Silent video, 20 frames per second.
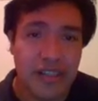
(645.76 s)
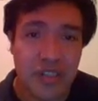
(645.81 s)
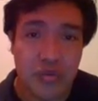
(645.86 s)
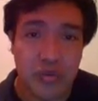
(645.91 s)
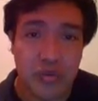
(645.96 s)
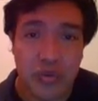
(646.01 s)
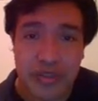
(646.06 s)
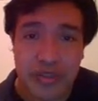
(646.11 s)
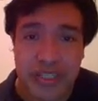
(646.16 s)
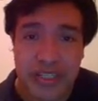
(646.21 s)
These
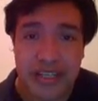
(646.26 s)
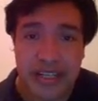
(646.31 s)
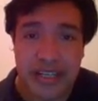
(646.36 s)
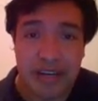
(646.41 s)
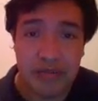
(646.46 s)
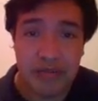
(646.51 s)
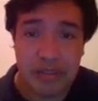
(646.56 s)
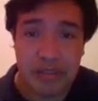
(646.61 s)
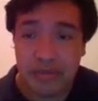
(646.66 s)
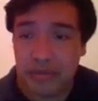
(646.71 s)
words are
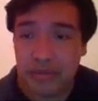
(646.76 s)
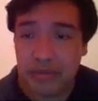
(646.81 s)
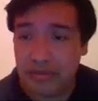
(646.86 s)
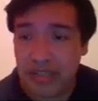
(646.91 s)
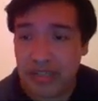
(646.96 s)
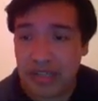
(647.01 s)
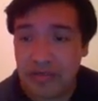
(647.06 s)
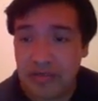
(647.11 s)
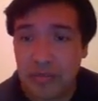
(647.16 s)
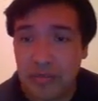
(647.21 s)
countable or
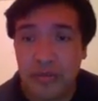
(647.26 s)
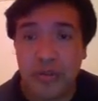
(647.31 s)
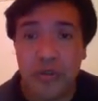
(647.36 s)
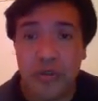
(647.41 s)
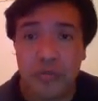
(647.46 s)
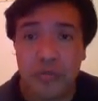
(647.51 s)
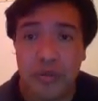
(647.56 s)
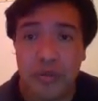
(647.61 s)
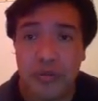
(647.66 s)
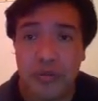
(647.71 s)
uncountable
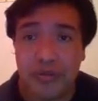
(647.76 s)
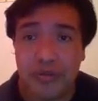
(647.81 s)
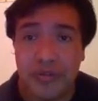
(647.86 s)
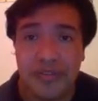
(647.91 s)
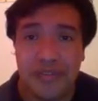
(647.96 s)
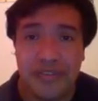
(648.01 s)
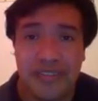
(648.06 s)
or both.